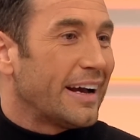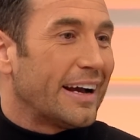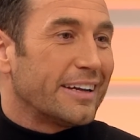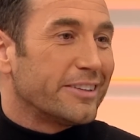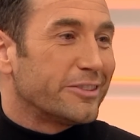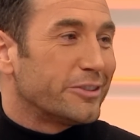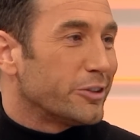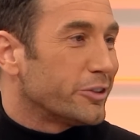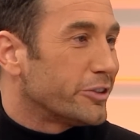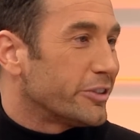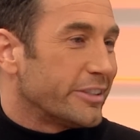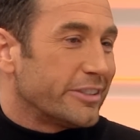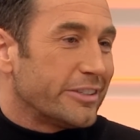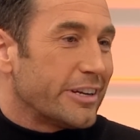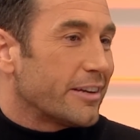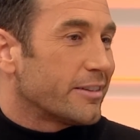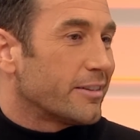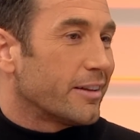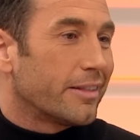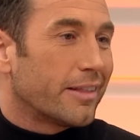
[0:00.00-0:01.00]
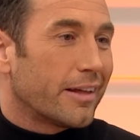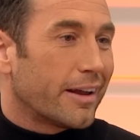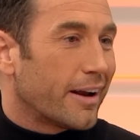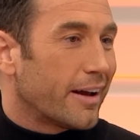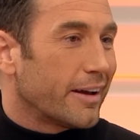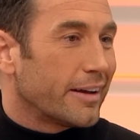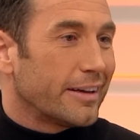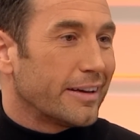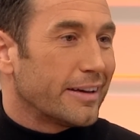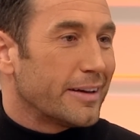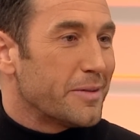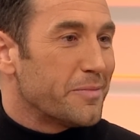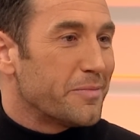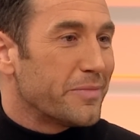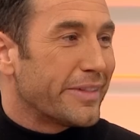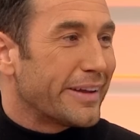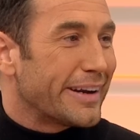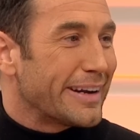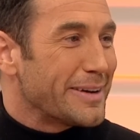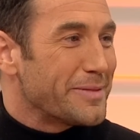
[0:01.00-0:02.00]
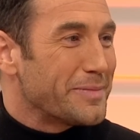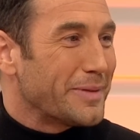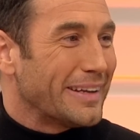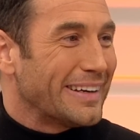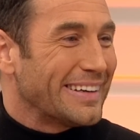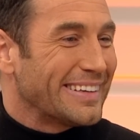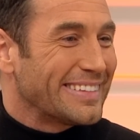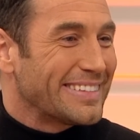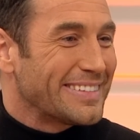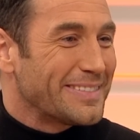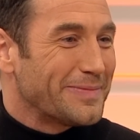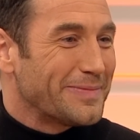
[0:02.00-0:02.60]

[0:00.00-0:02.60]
and just suggested that I, um, that I applied.